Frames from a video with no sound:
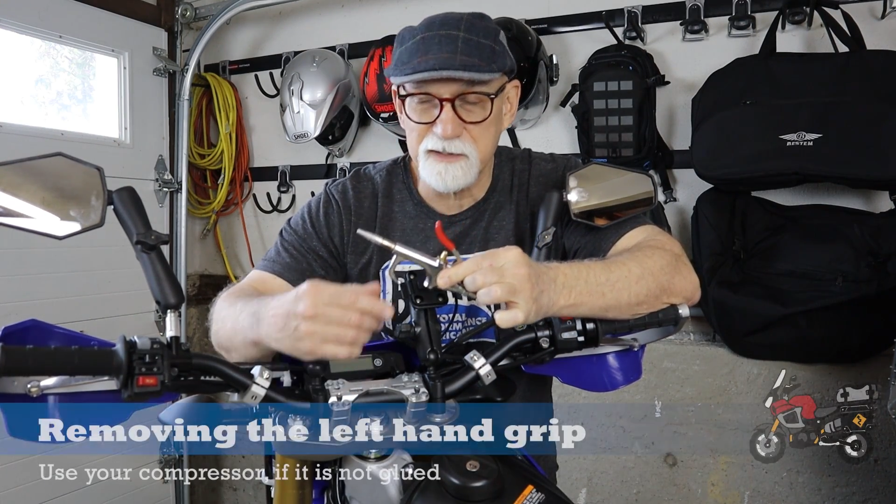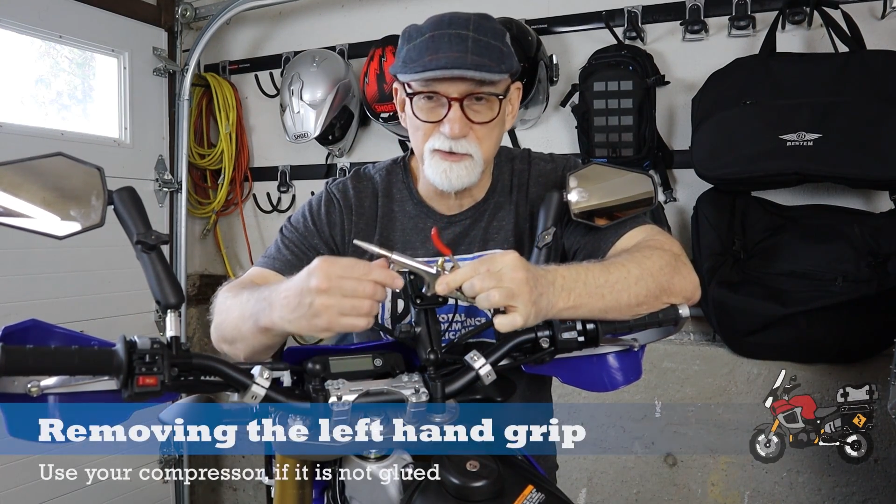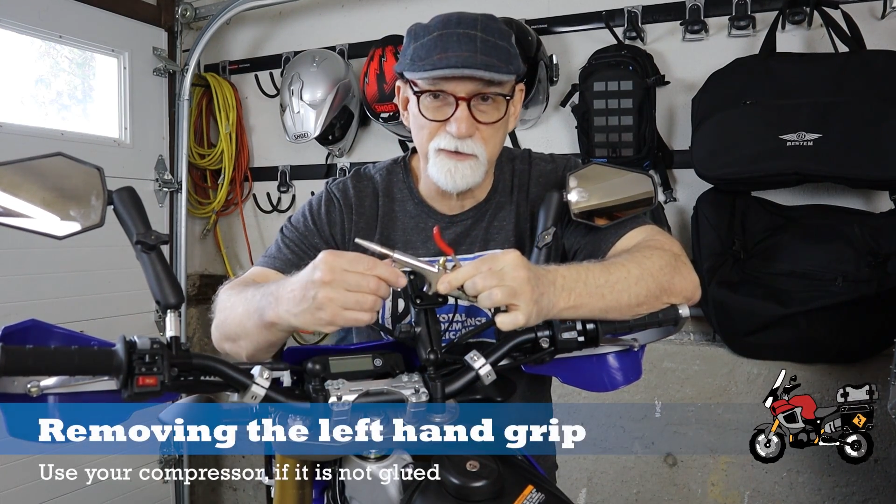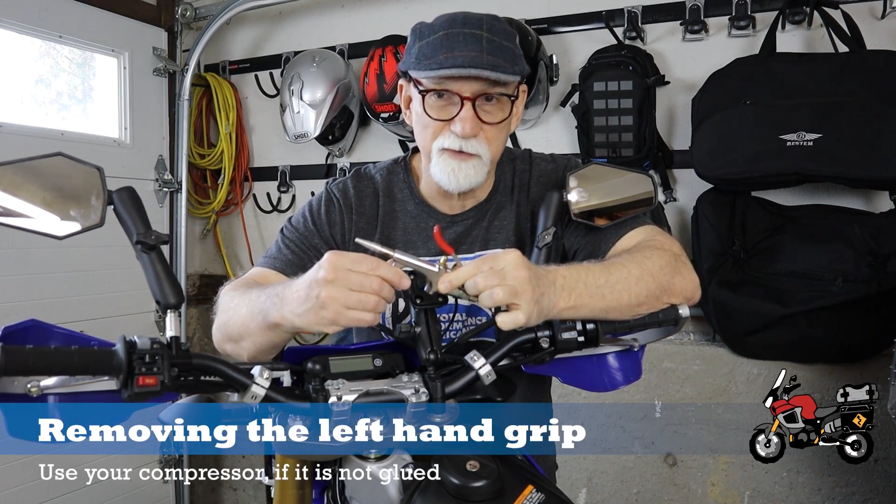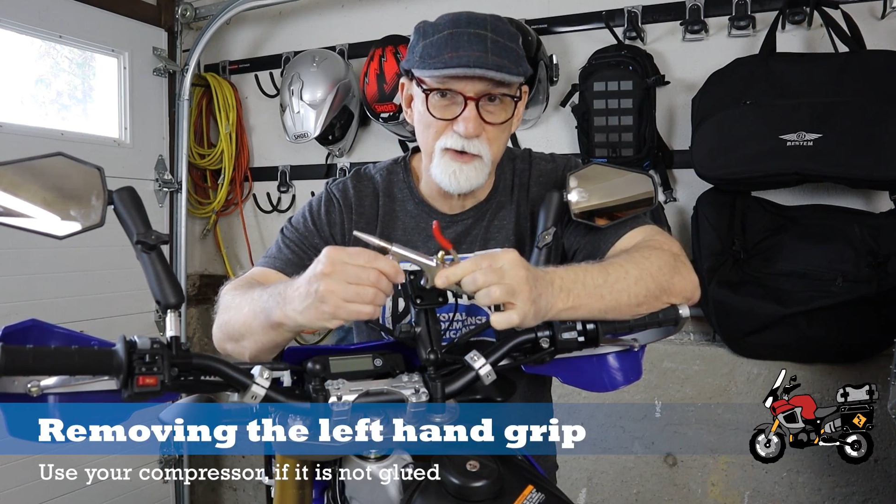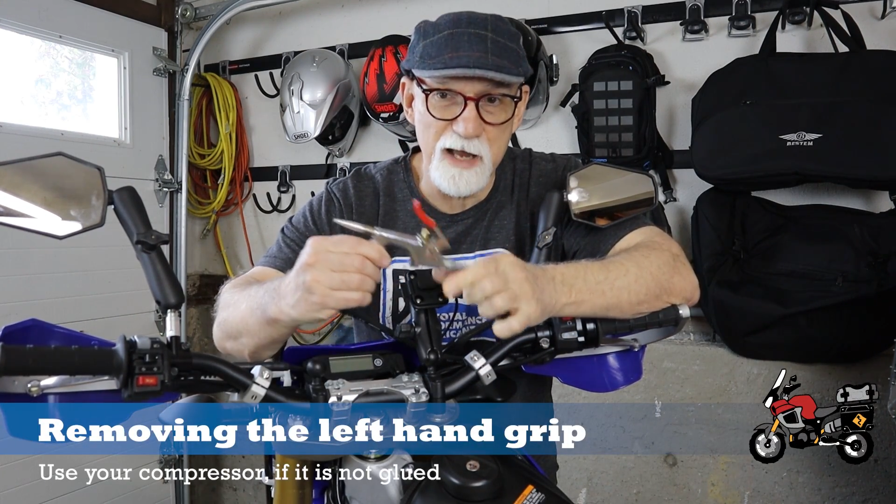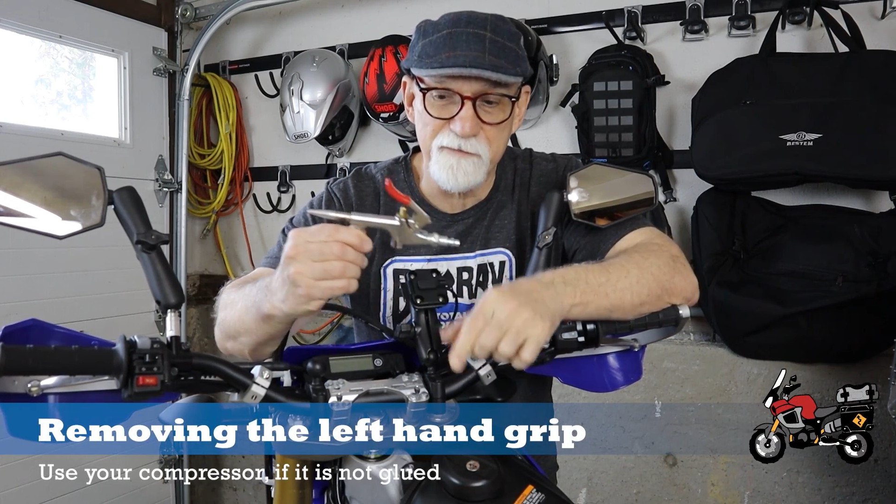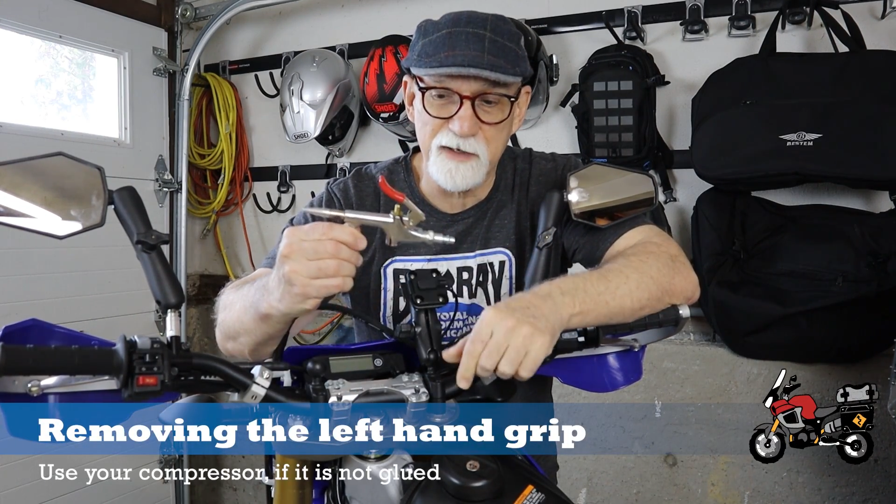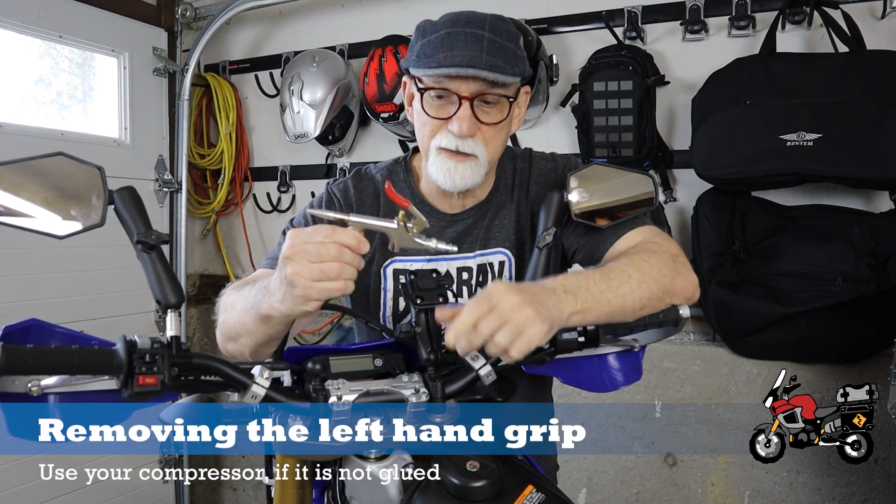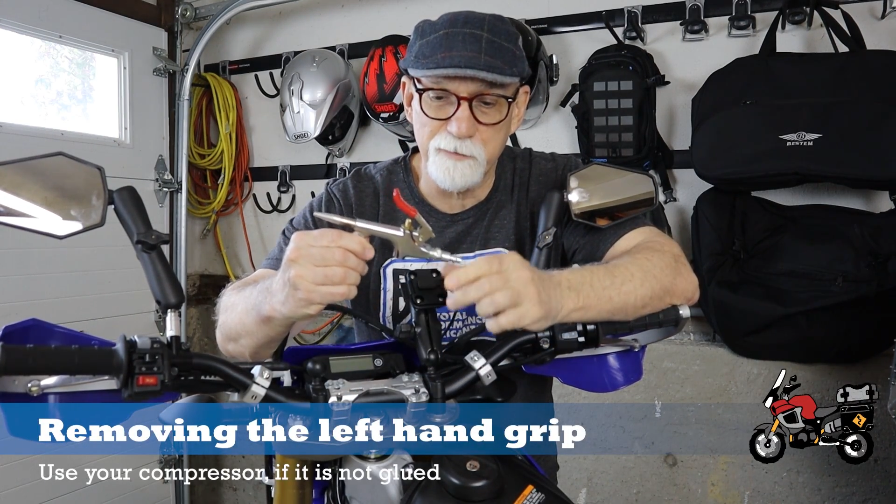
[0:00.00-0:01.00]
So if you
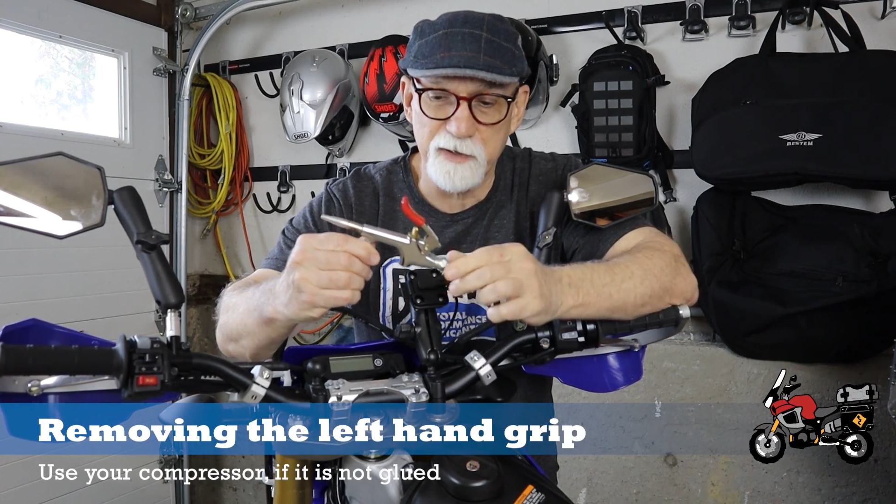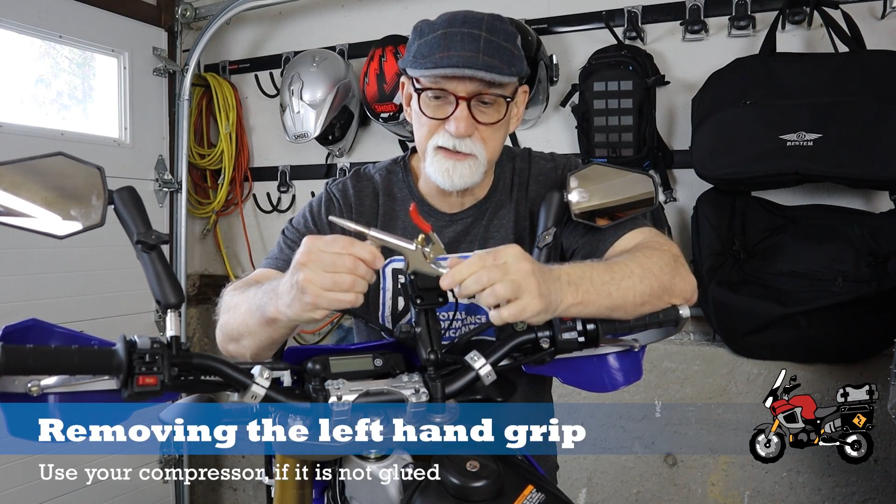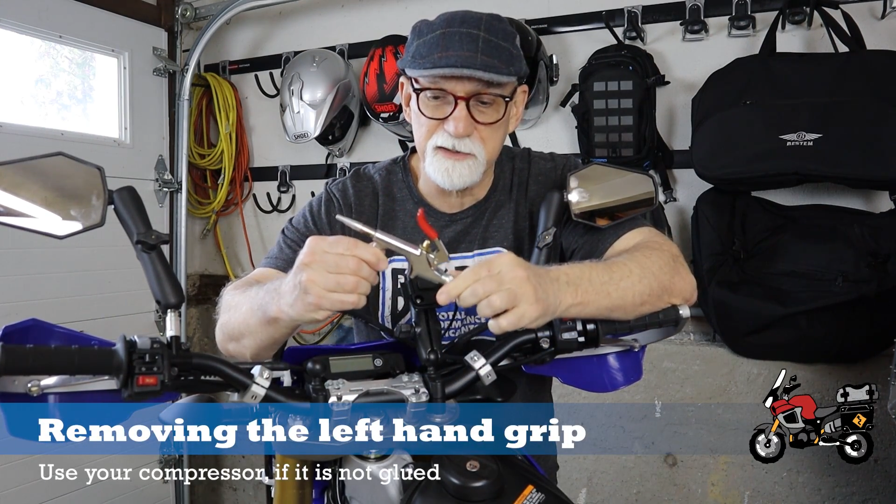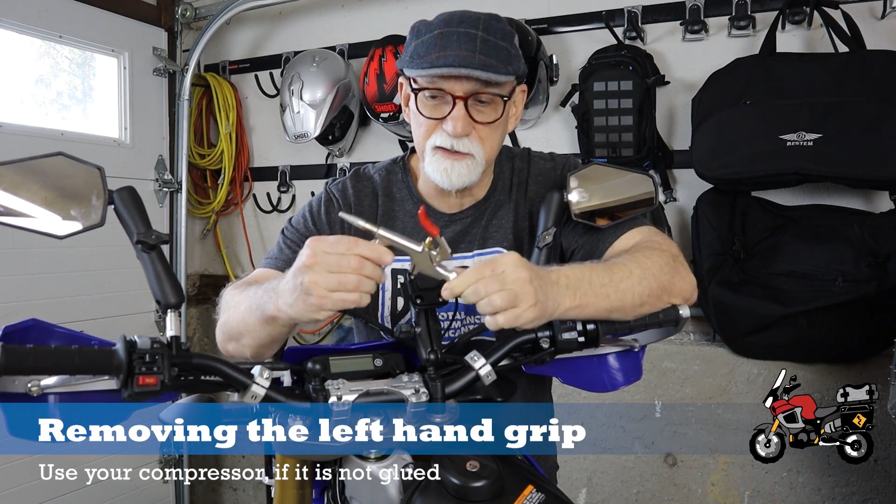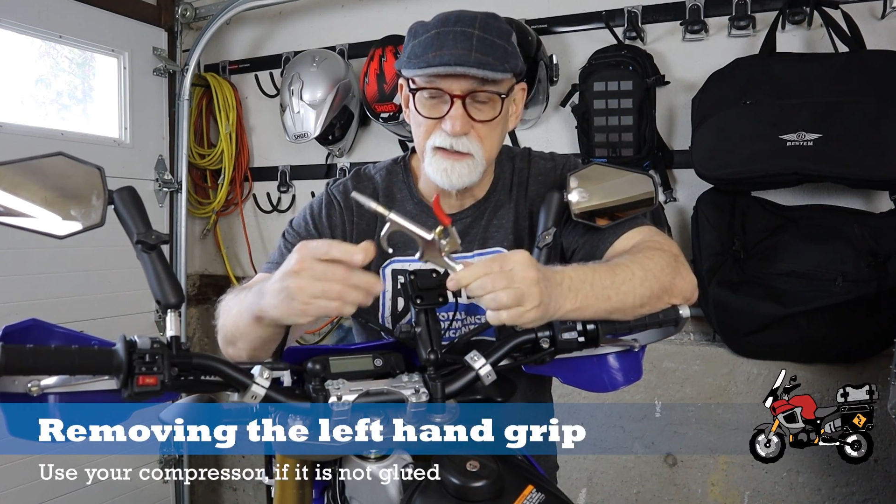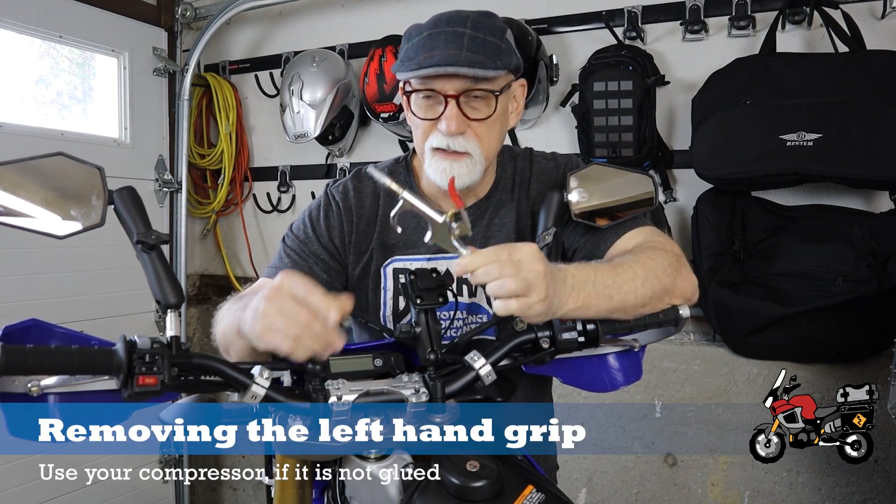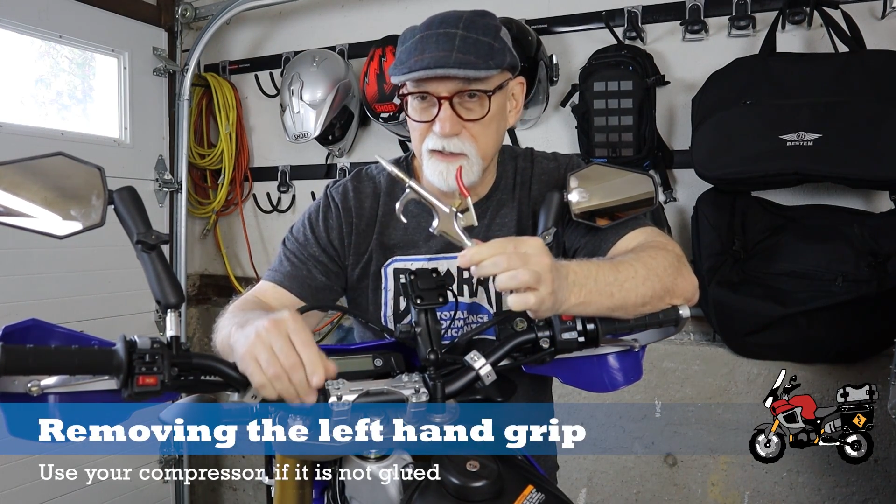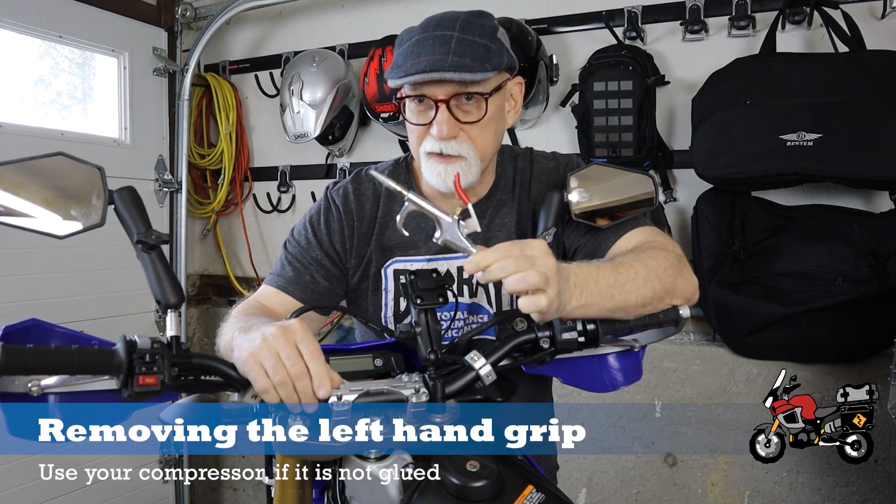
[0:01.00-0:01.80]
have a compressor